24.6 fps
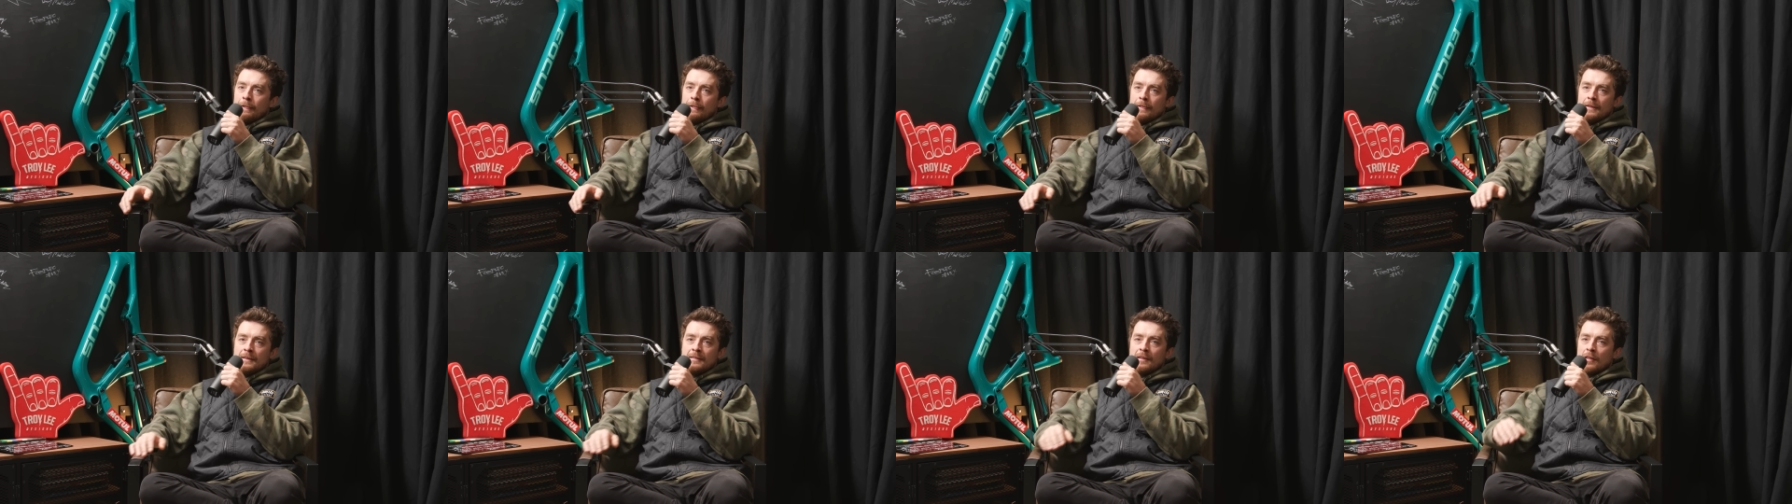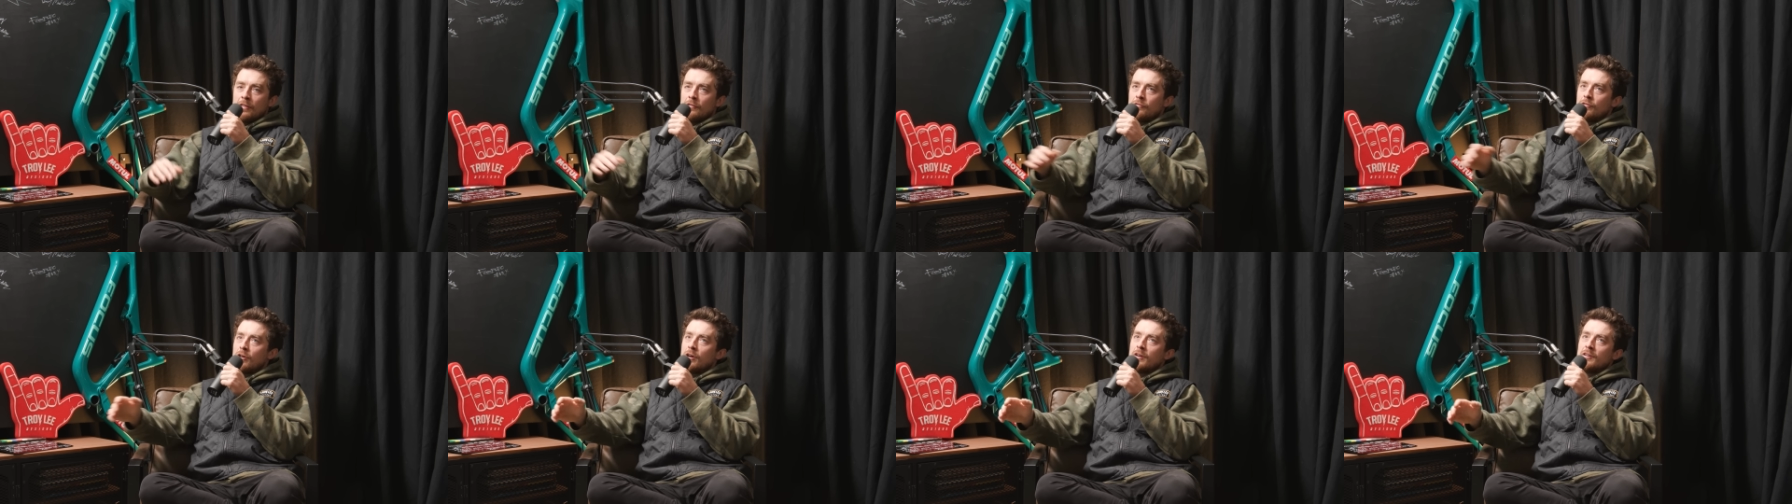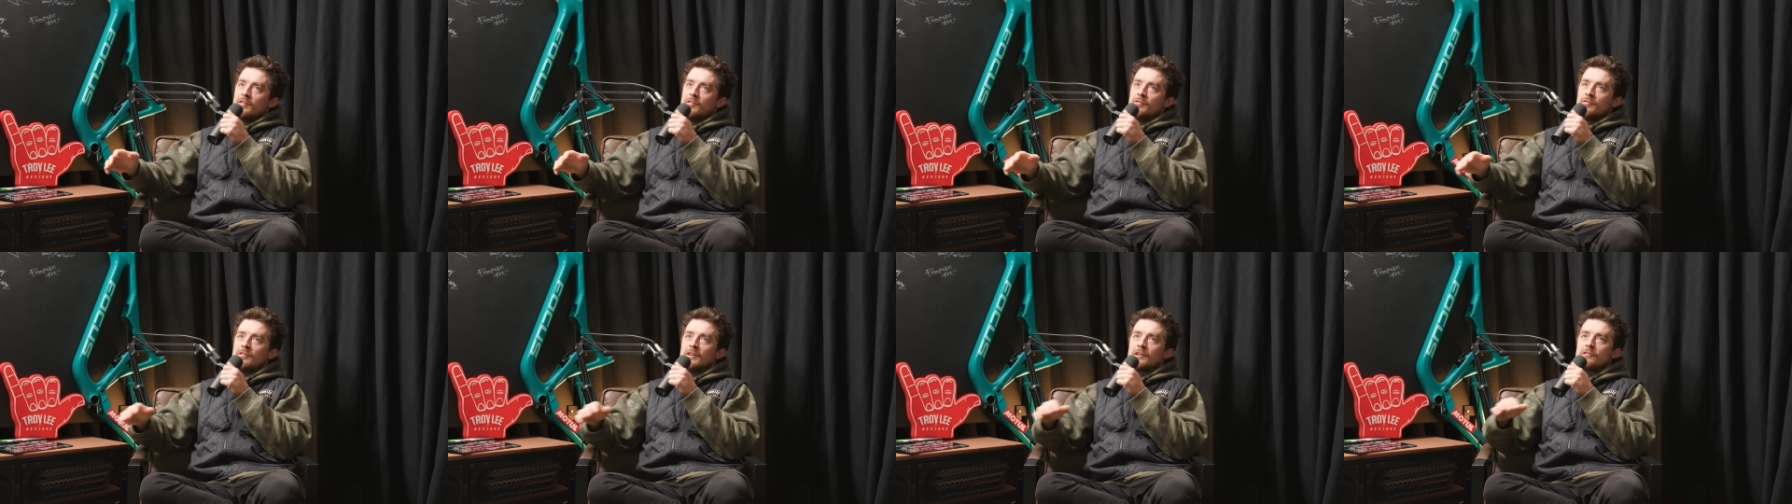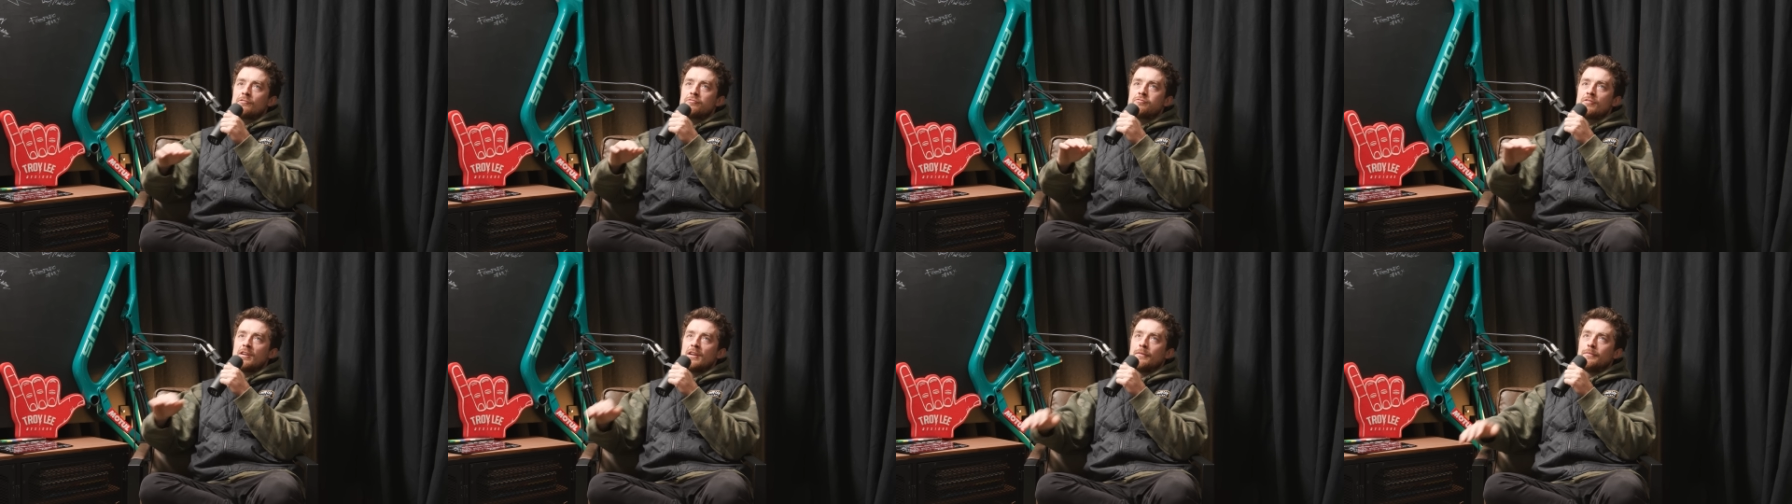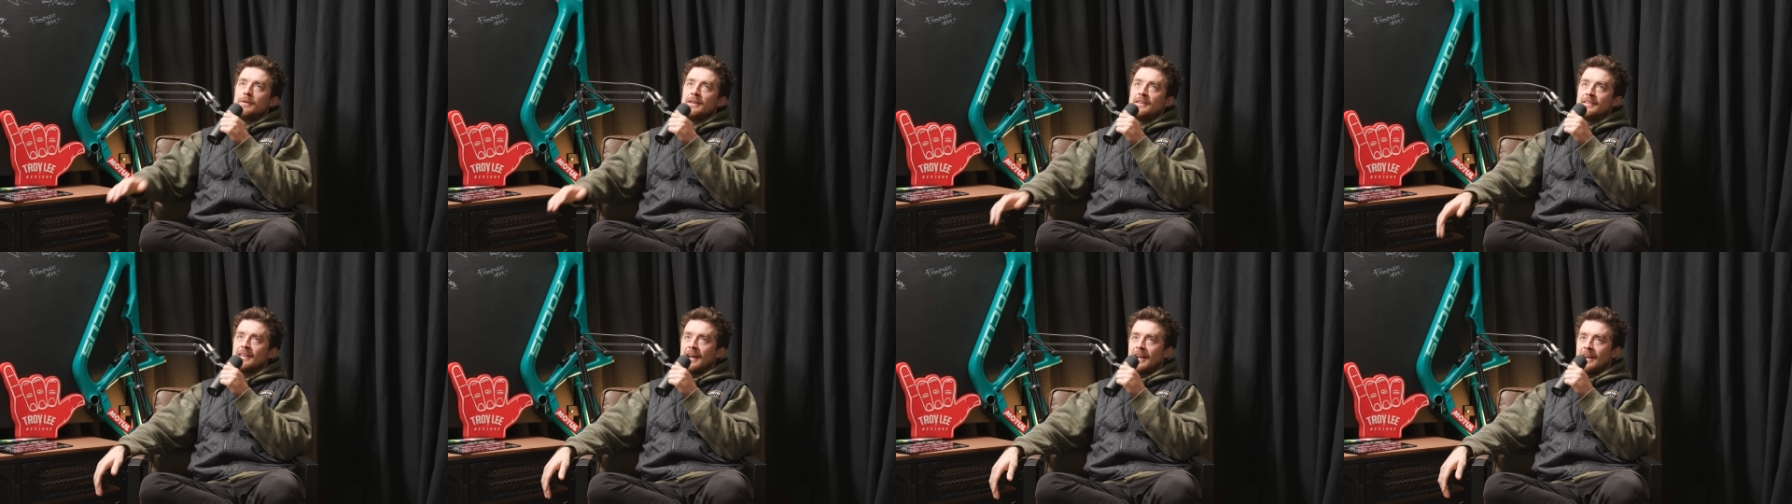these other riders are
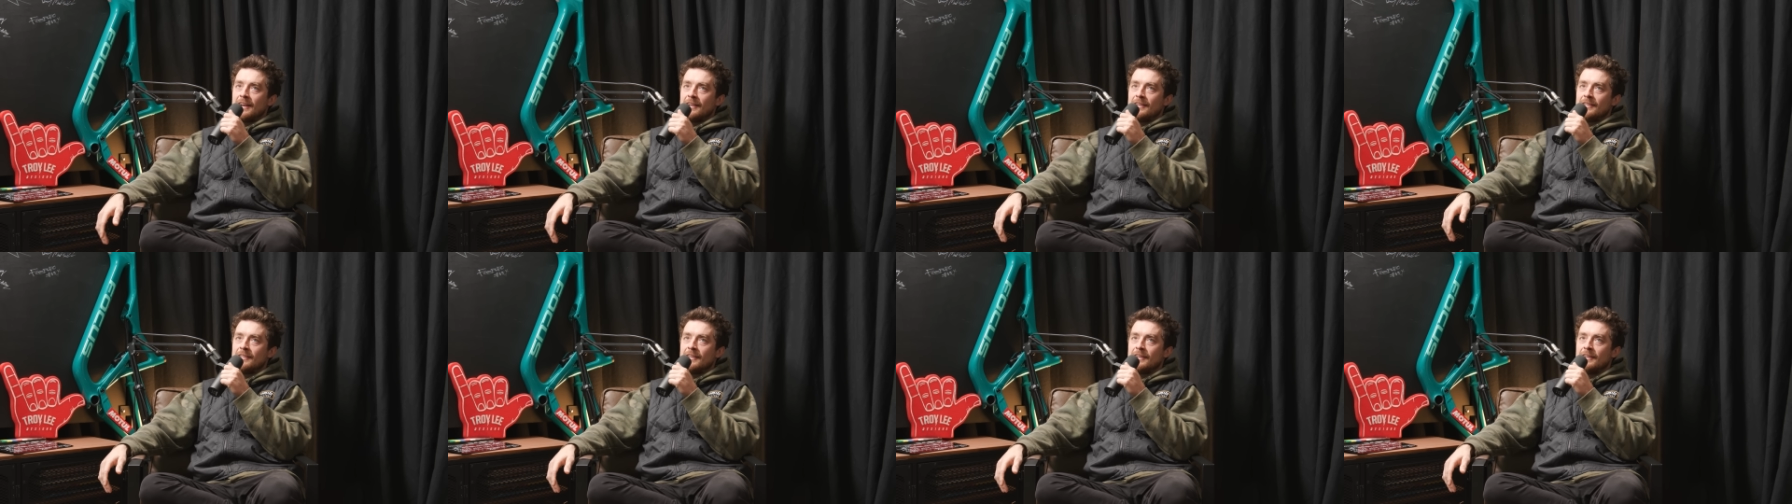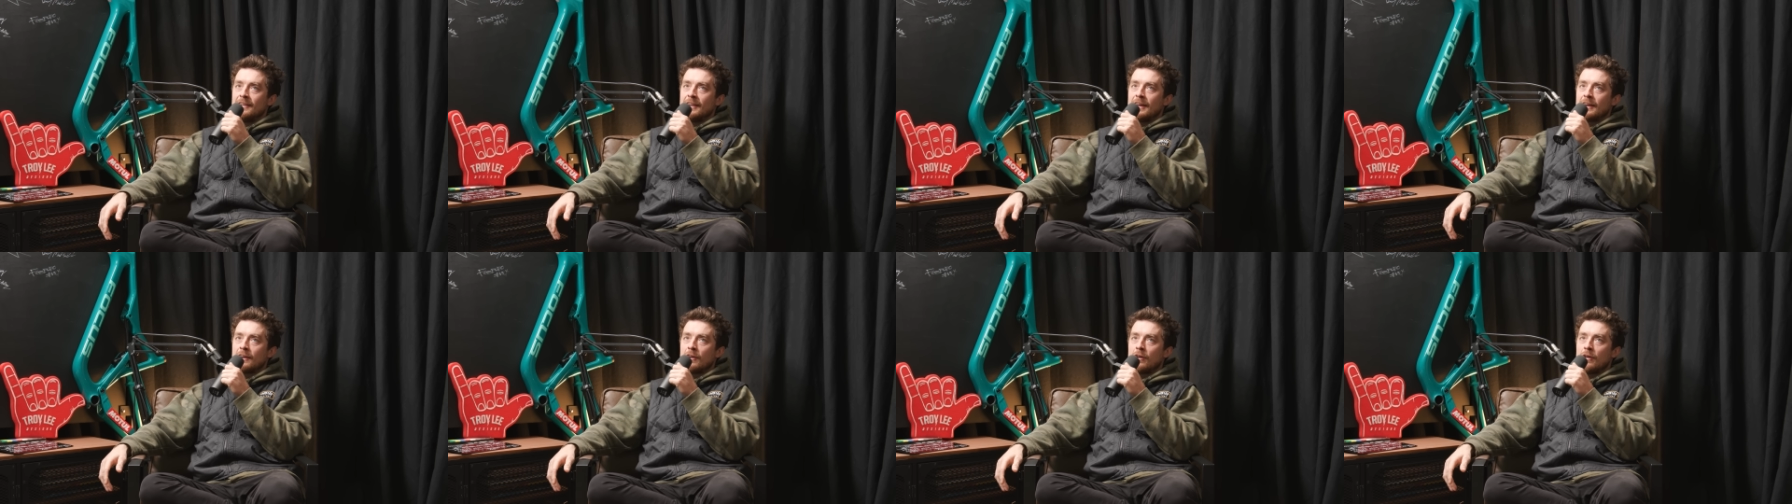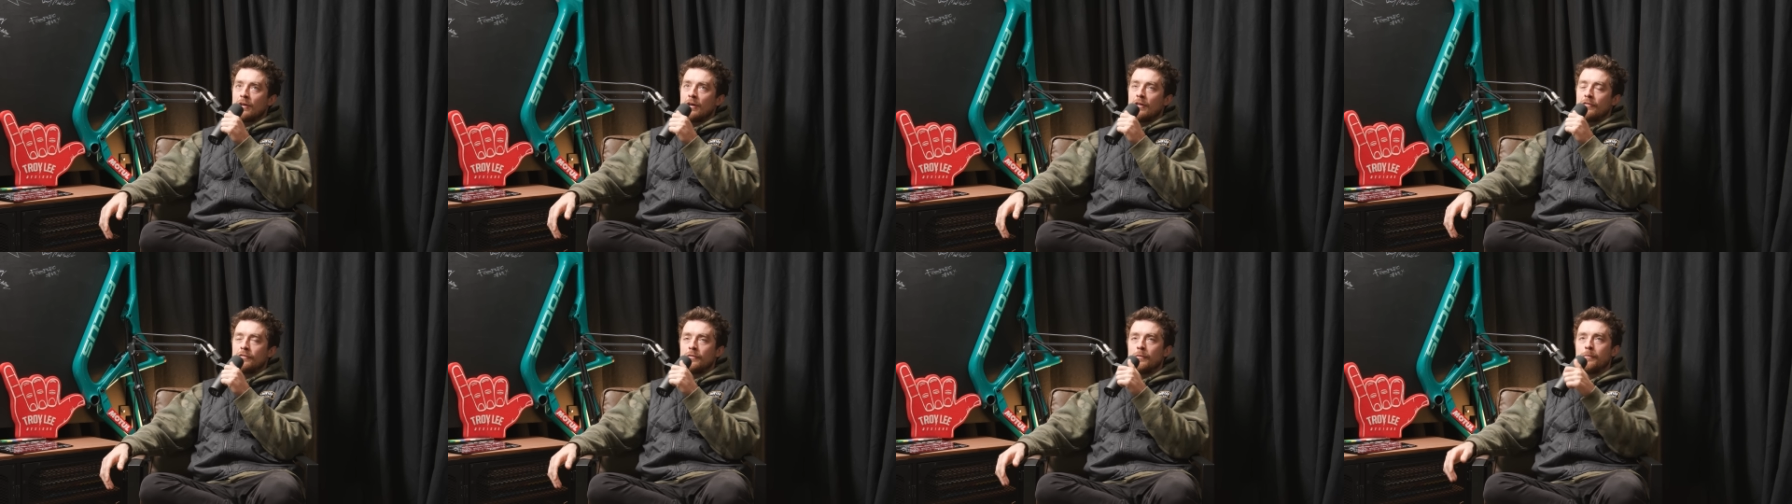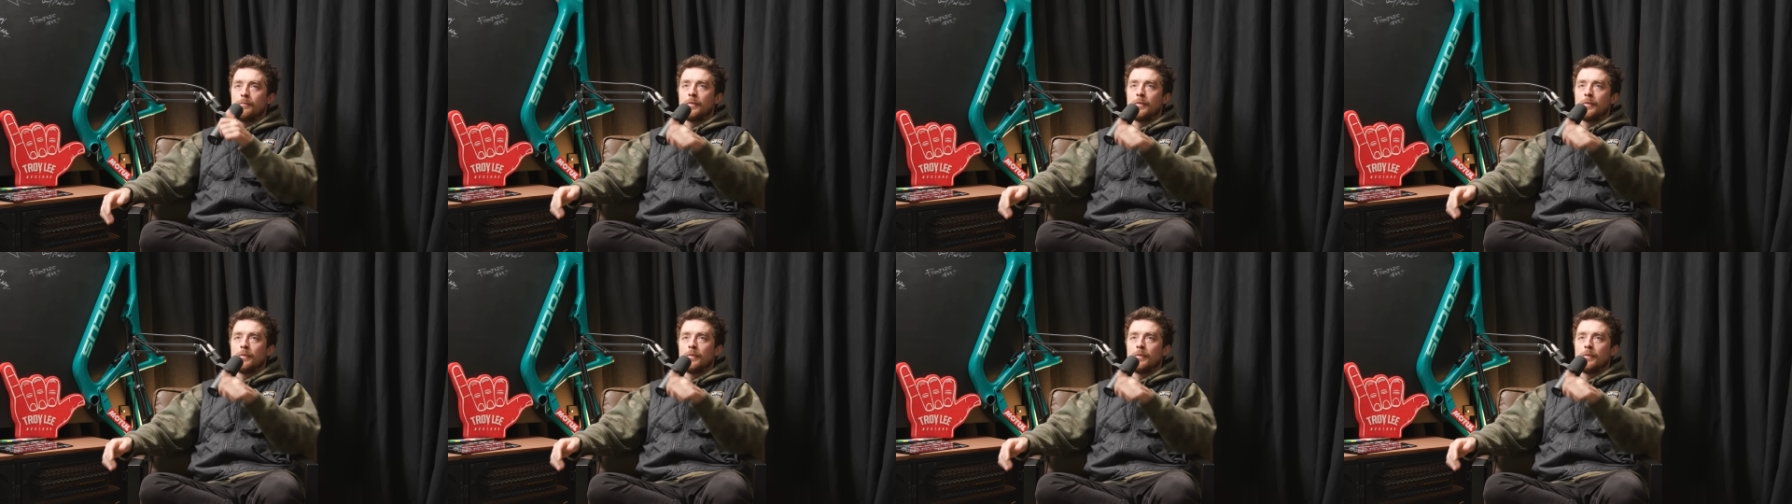incredibly talented, and they're going after.